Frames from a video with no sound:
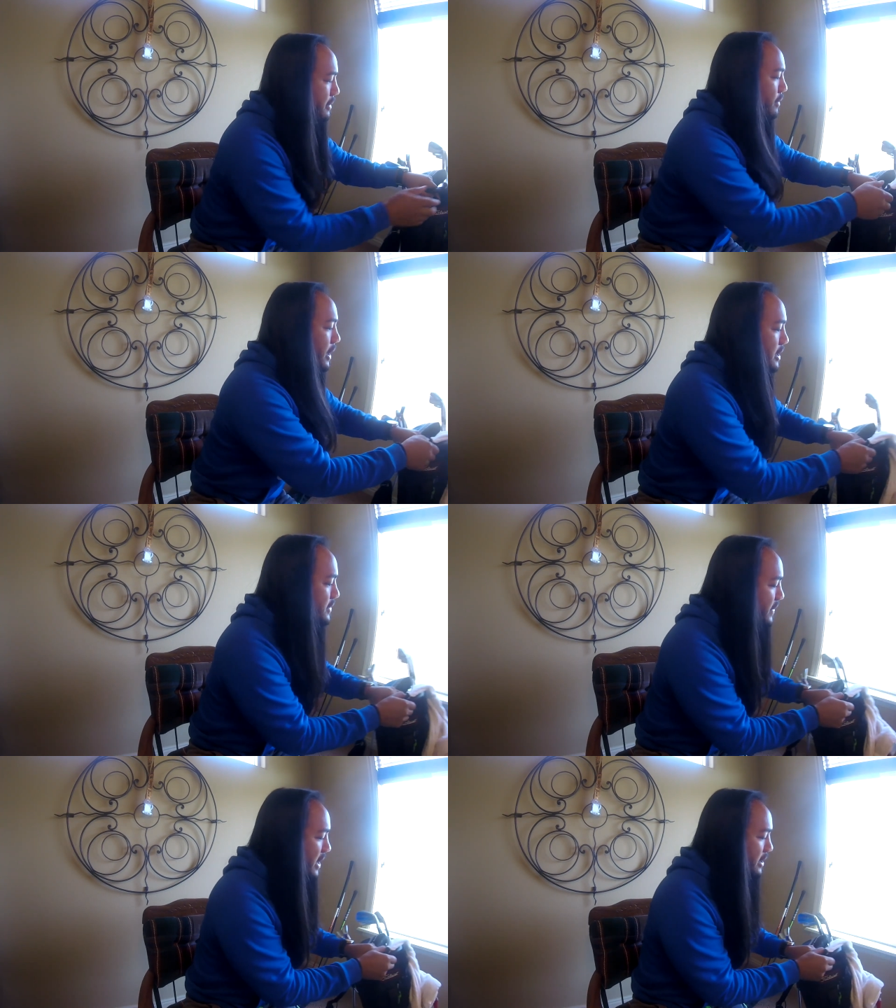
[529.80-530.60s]

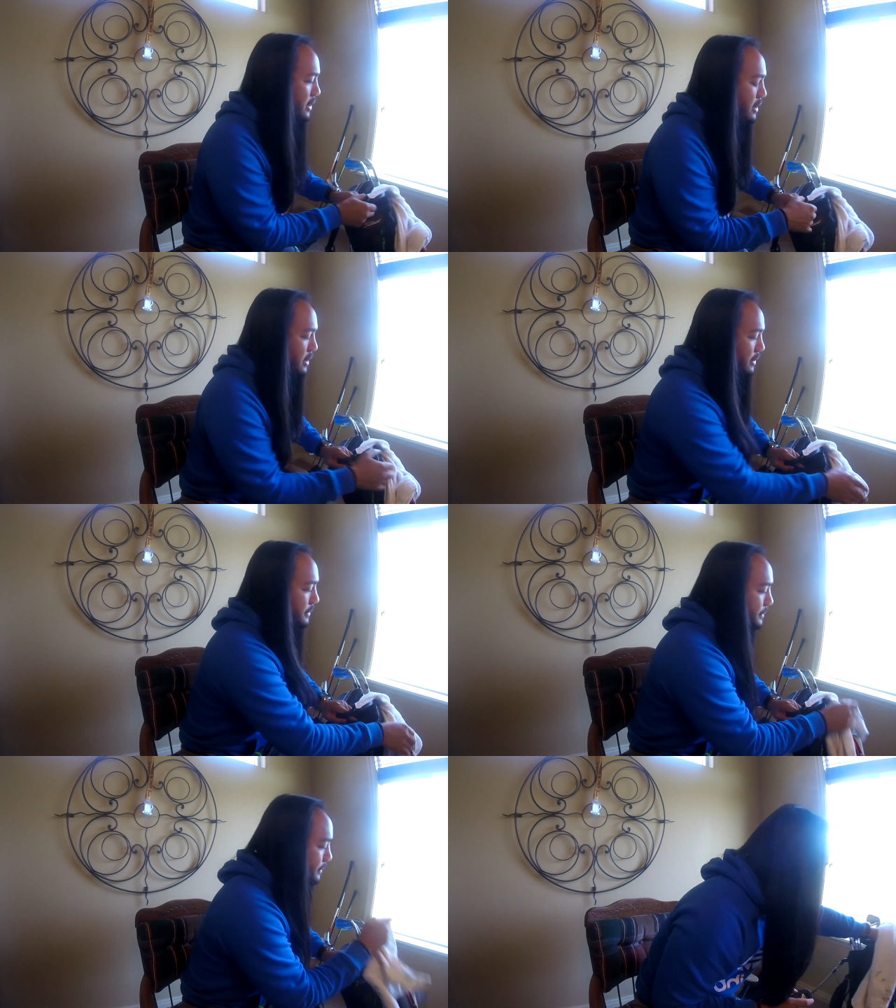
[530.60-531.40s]
Rangefinder.
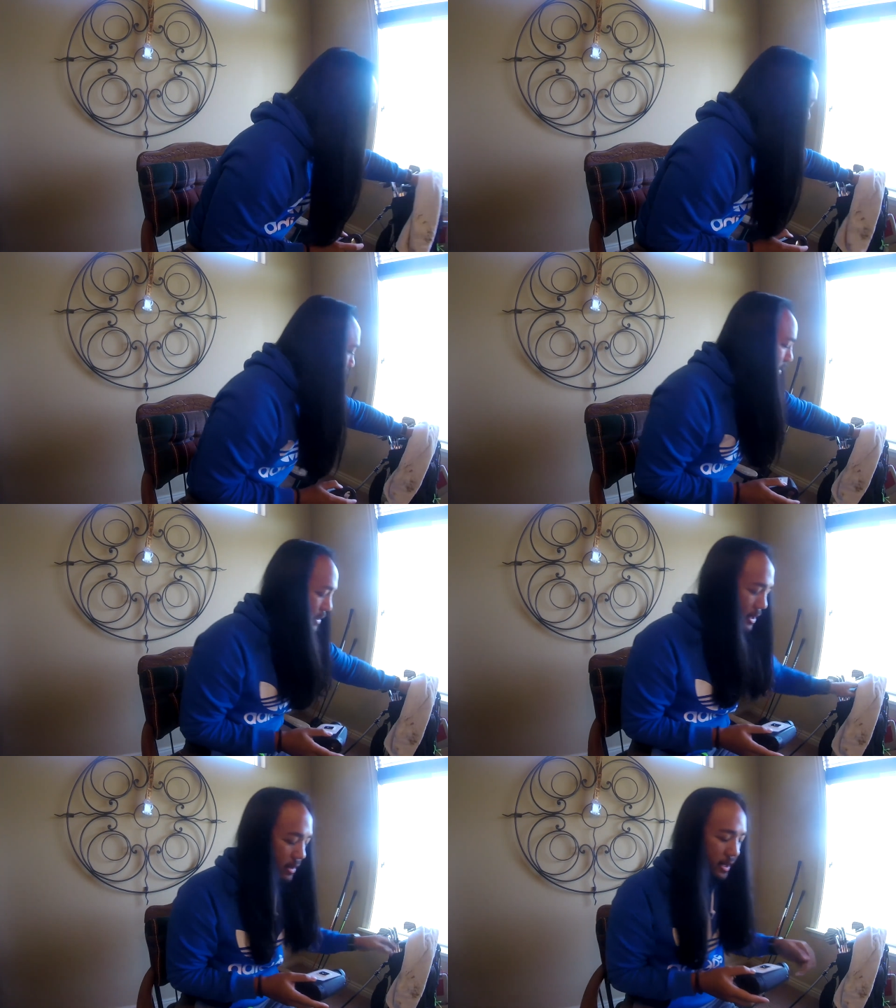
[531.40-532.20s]

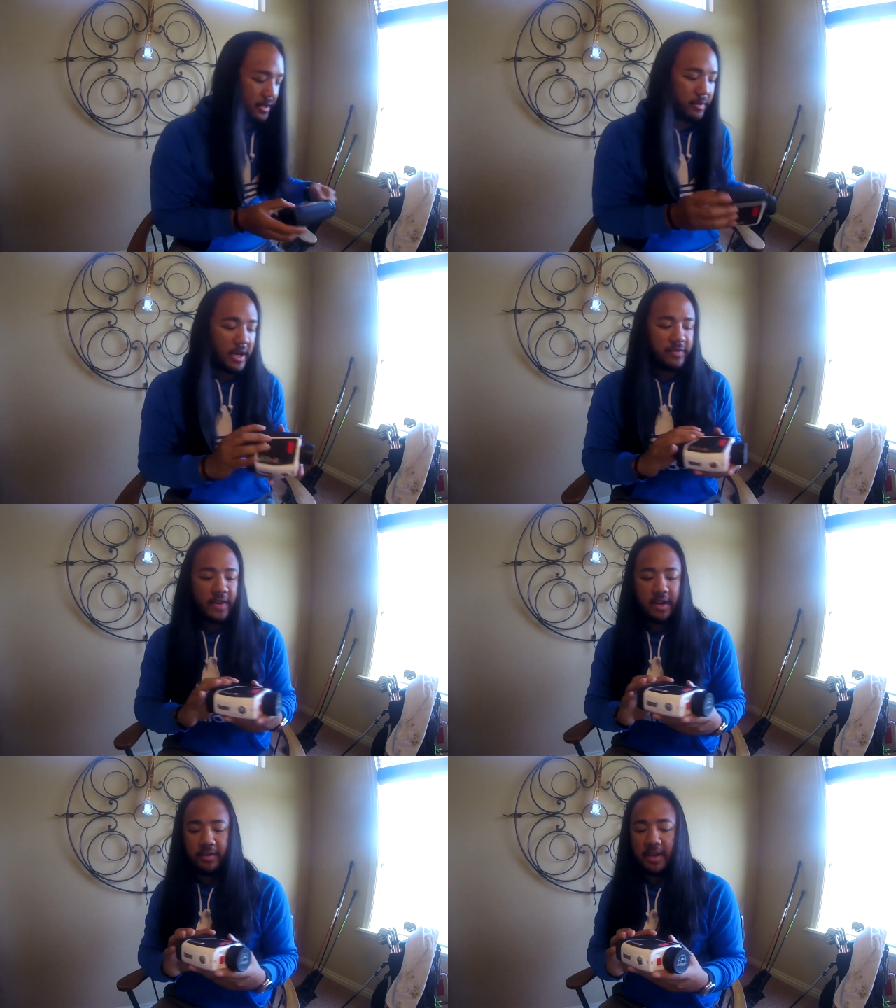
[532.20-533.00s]
So here's the
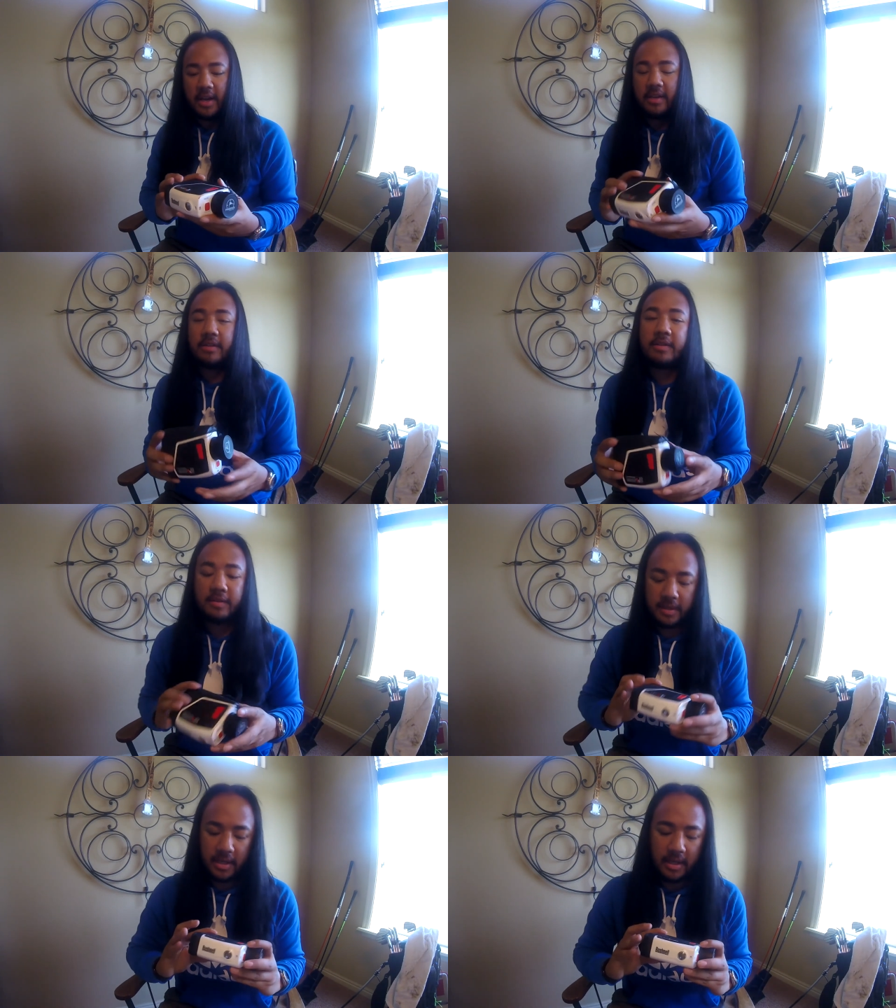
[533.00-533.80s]
rangefinder that I
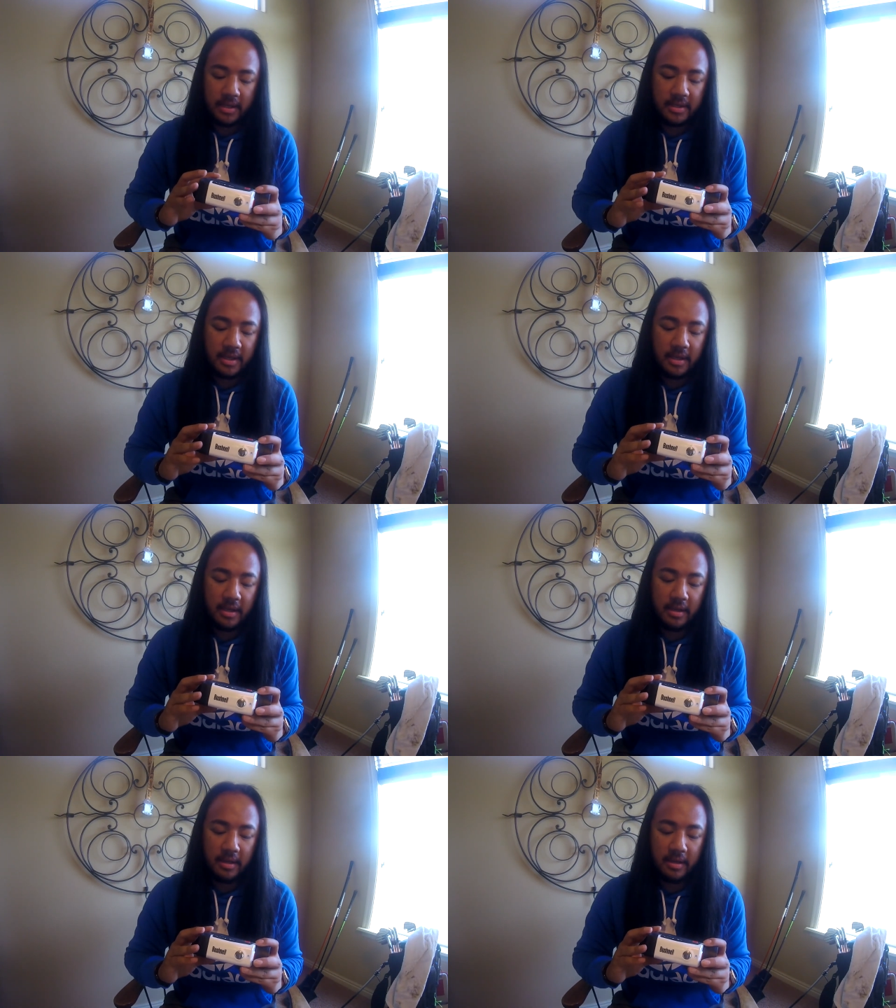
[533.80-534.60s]
use. It is
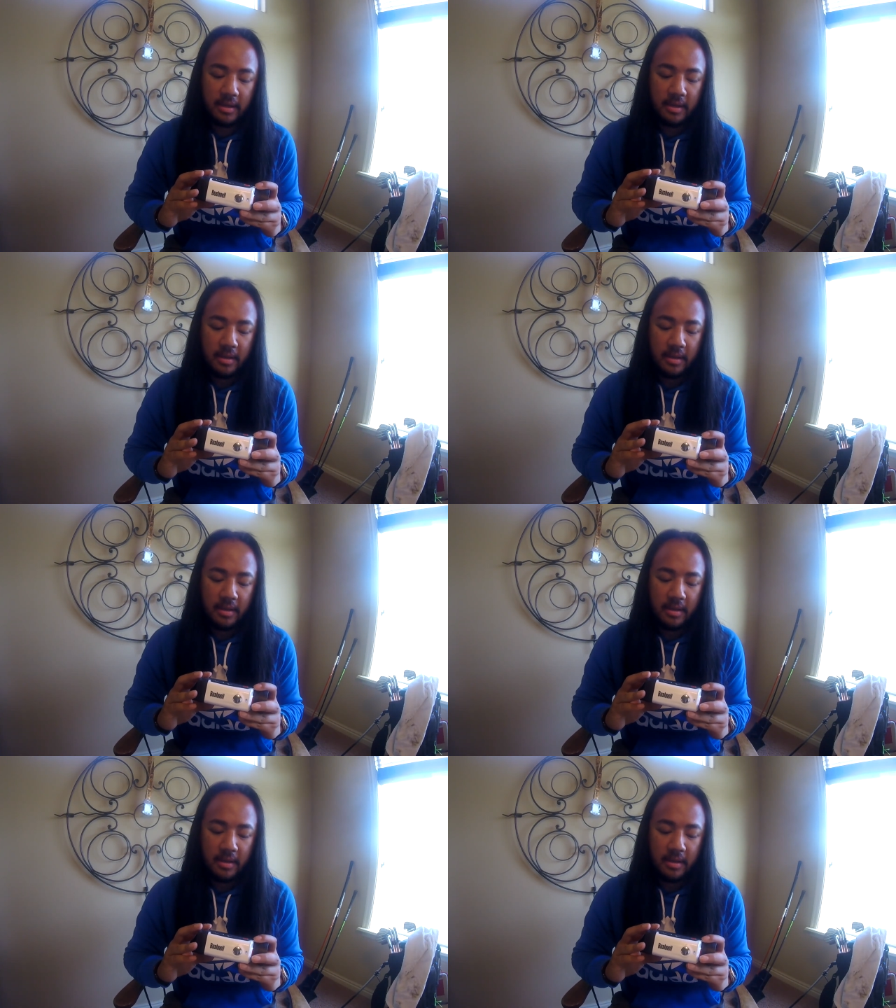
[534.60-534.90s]
the